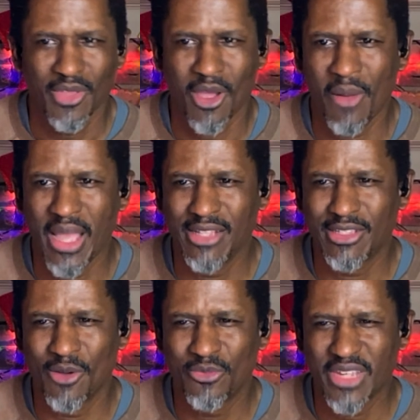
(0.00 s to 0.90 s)
All right,
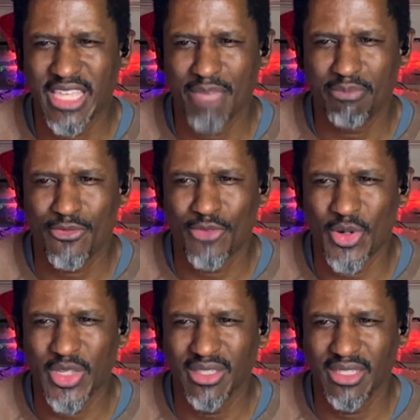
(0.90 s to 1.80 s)
don't forget
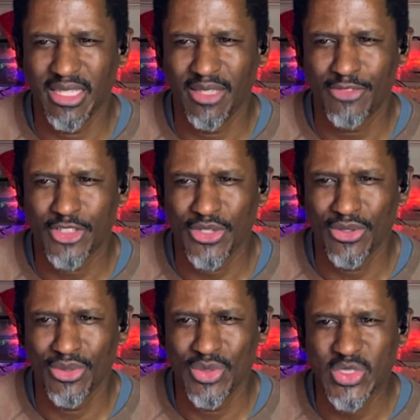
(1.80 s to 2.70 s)
before you leave
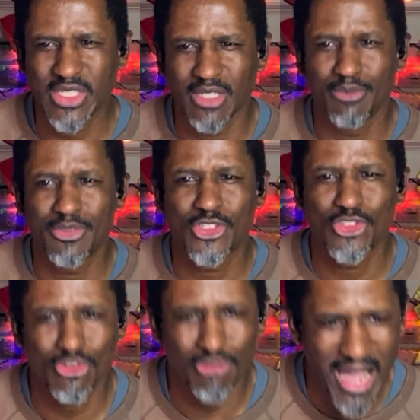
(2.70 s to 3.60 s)
to
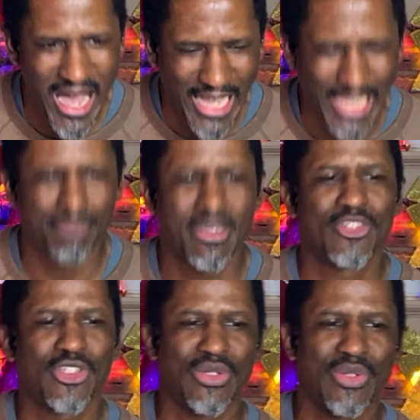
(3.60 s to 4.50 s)
subscribe
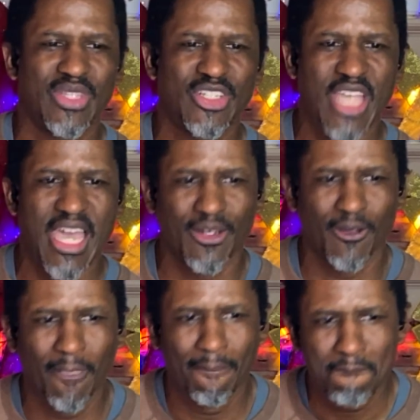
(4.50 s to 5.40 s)
to the
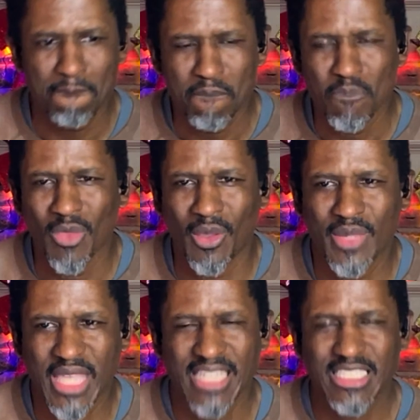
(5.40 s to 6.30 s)
channel.
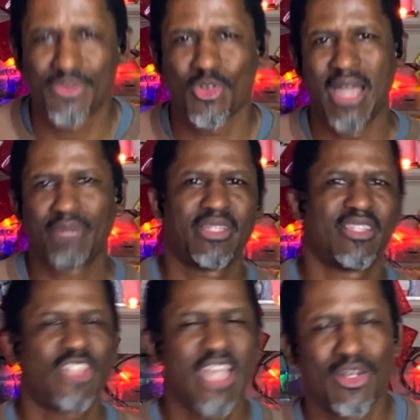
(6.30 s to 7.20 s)
Okay, subscribe to the
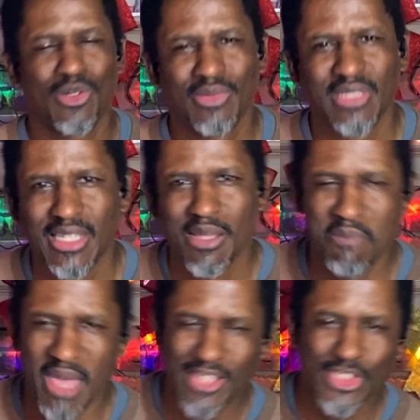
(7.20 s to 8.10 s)
channel.
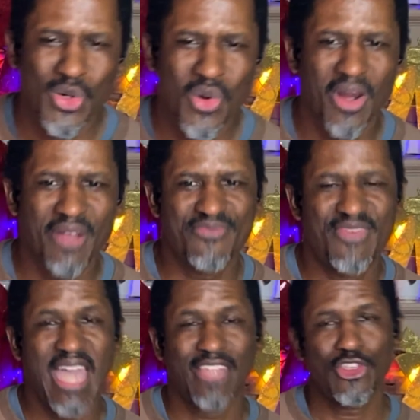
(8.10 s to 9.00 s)
Make sure
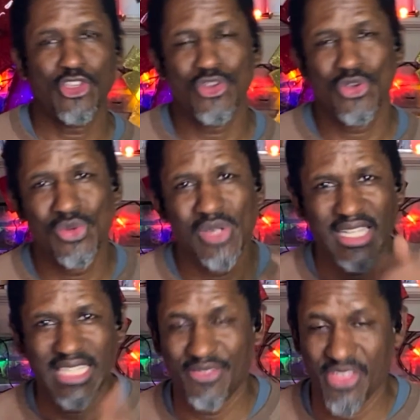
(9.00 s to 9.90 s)
that you
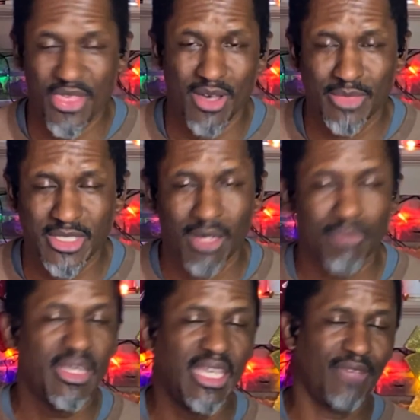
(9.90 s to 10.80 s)
give a thumbs
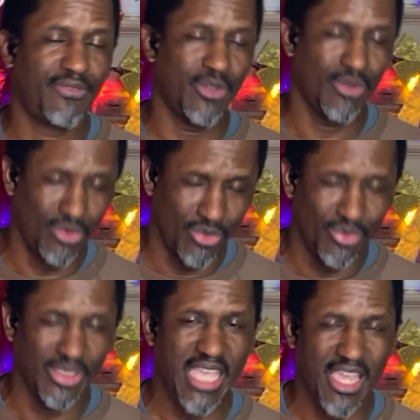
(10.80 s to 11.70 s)
up if you
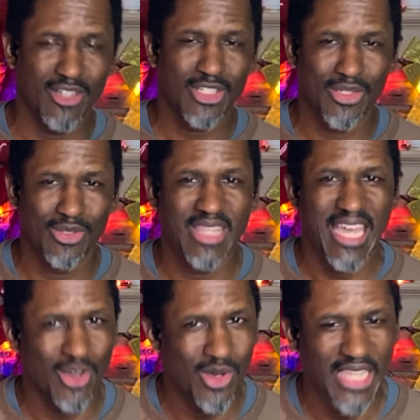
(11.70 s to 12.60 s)
would care to.
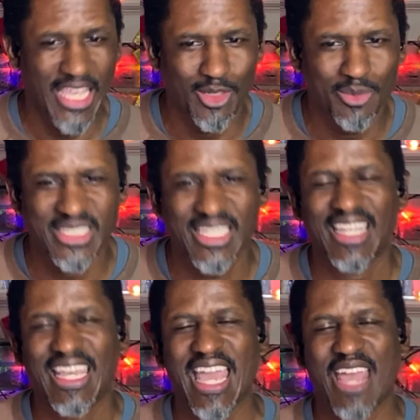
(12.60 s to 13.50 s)
That all helps.
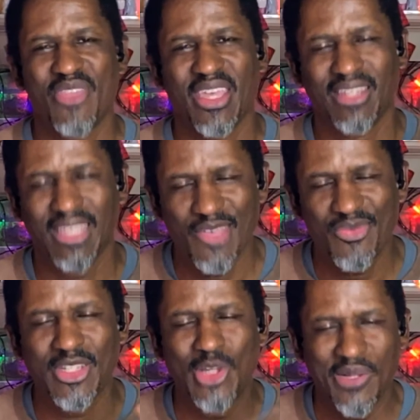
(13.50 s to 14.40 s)
And then hit
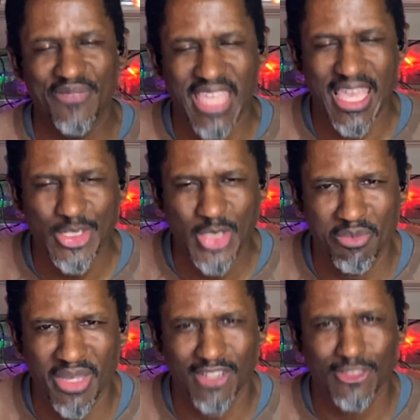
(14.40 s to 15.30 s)
the notification
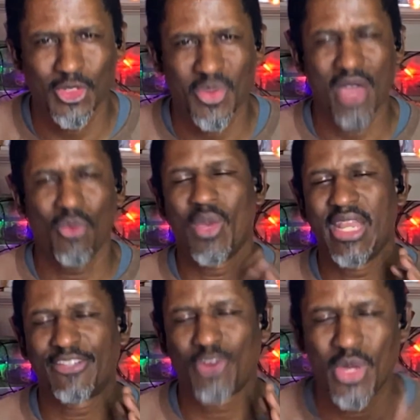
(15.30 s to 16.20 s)
bell so that
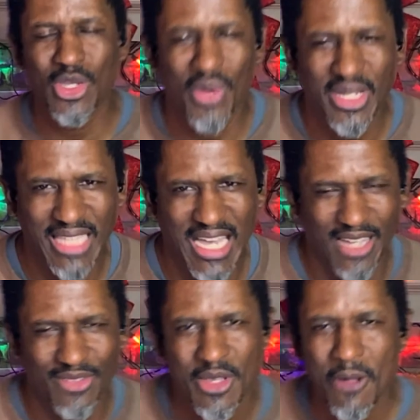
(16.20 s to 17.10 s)
whenever we're going
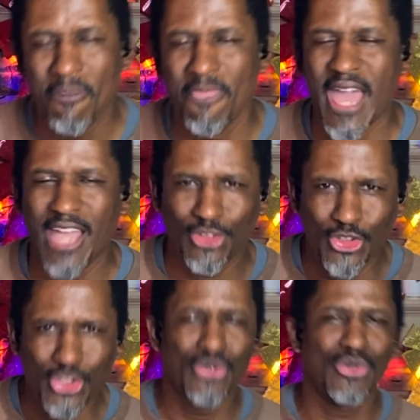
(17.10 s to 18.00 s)
live, that
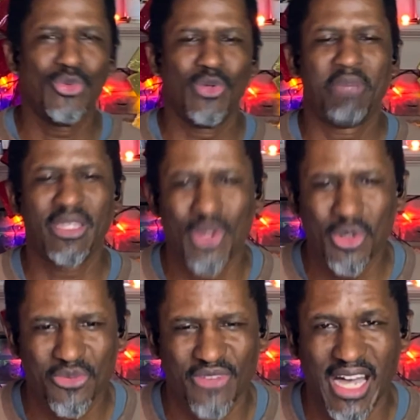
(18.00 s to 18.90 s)
you will be
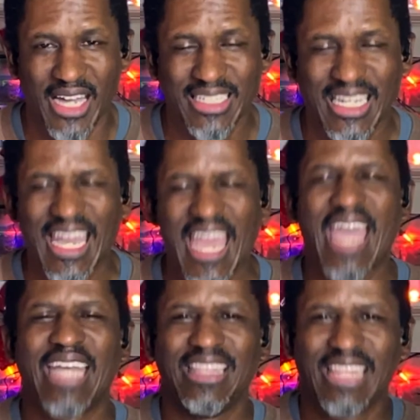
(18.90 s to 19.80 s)
notified.
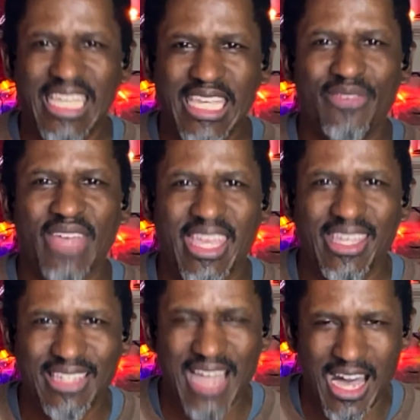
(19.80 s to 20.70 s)
And leave a
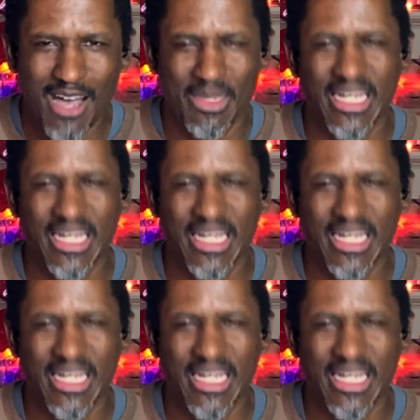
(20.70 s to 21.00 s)
comment.